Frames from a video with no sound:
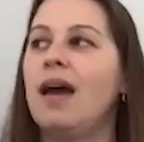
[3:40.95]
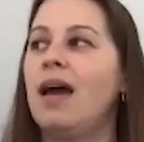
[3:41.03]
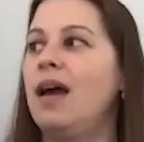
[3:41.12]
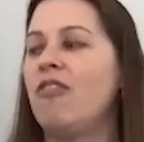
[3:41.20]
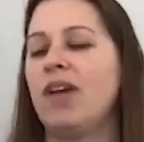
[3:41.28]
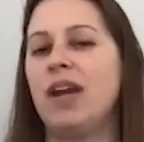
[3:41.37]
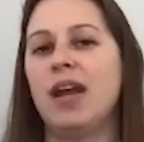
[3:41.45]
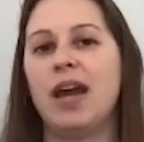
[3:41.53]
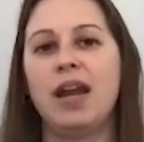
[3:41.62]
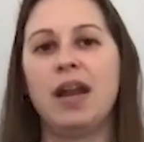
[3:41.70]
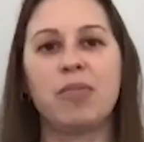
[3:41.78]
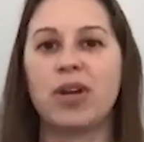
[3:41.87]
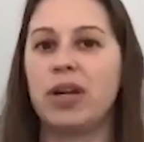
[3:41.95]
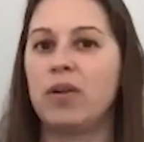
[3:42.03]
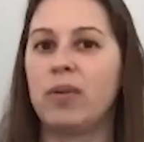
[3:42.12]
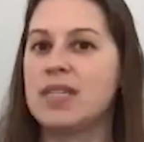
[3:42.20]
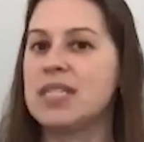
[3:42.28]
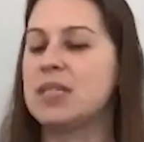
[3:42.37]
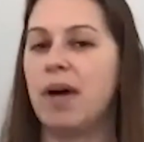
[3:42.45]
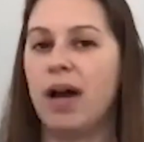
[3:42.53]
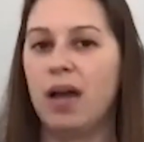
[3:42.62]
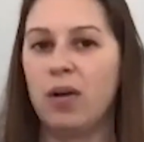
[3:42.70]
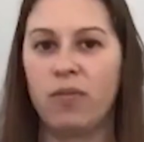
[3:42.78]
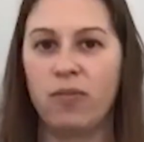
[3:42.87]
Every night I'm greeted with a
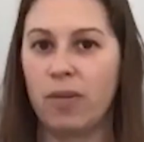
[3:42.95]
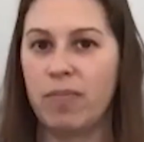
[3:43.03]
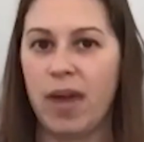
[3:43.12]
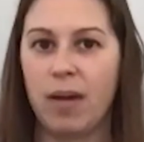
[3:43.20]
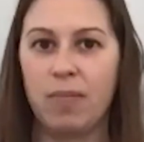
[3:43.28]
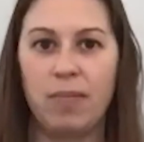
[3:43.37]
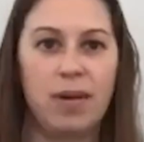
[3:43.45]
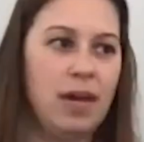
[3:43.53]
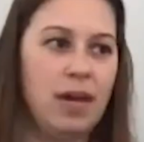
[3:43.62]
smile from them.